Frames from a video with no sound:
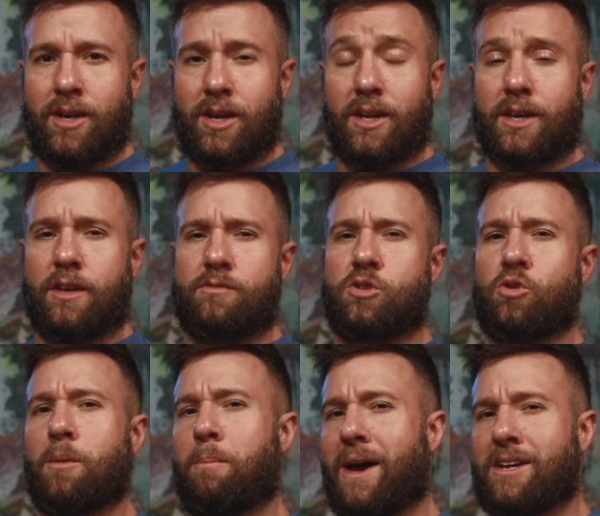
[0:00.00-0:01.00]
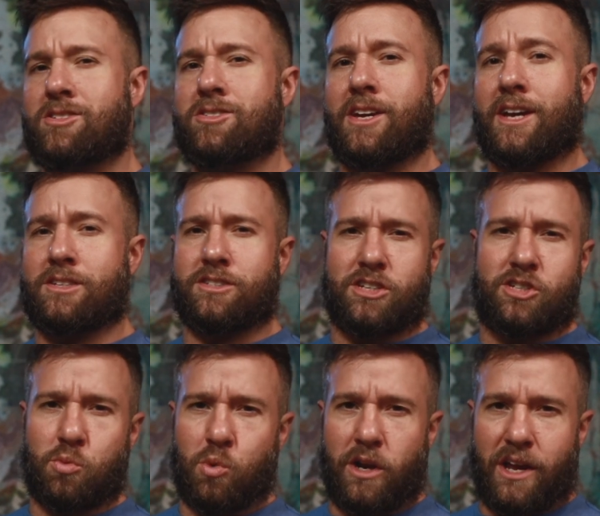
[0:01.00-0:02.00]
and it gives you the best chance that
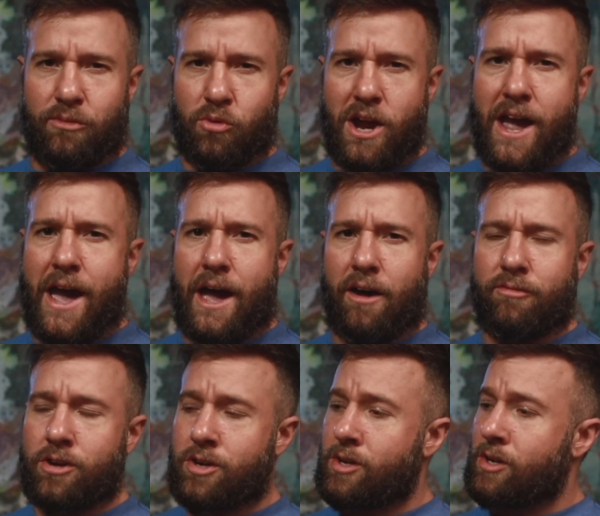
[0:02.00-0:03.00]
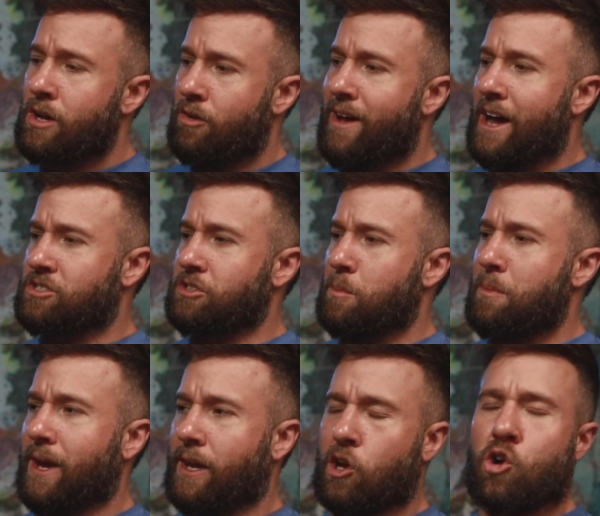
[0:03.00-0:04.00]
you would ever have of actually
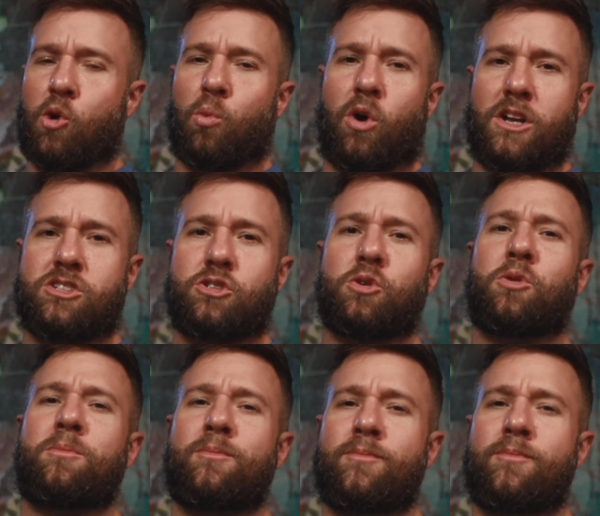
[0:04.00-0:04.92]
making her want you.